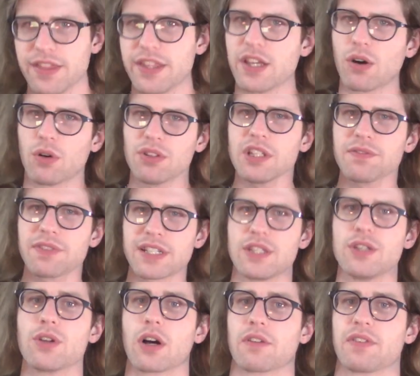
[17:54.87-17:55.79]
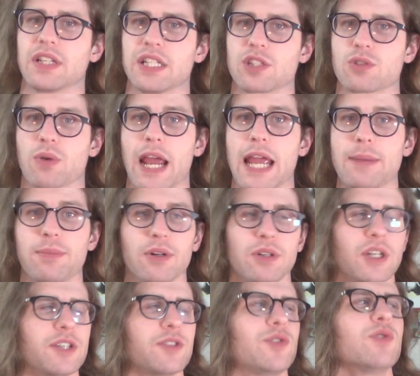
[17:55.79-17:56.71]
The only reason our villains were
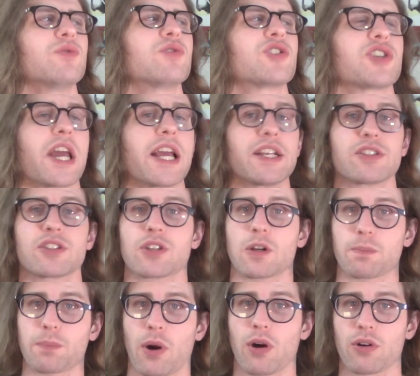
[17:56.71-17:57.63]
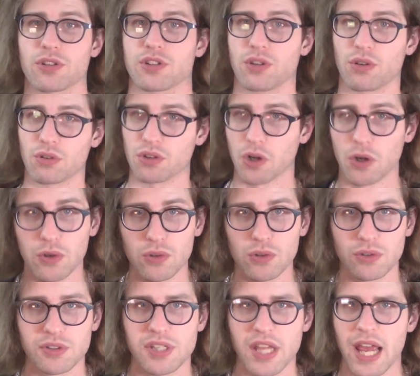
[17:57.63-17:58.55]
able to chase their personal
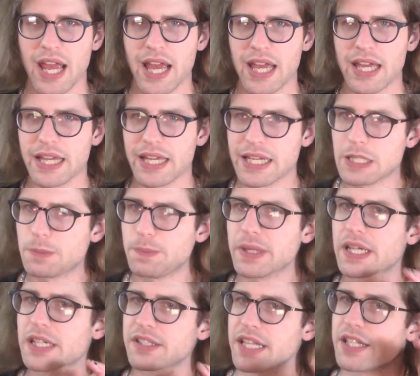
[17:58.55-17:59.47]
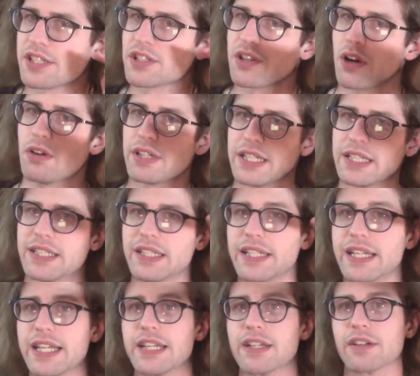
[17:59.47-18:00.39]
goals is because they started
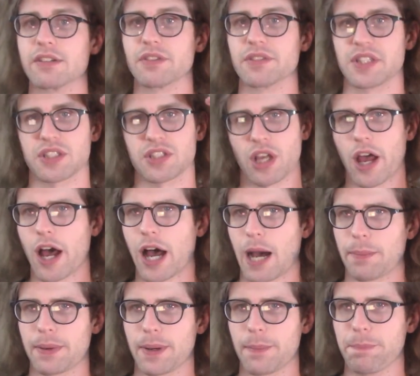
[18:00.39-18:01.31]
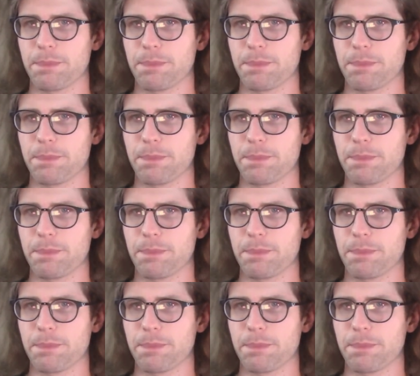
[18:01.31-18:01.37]
near the top.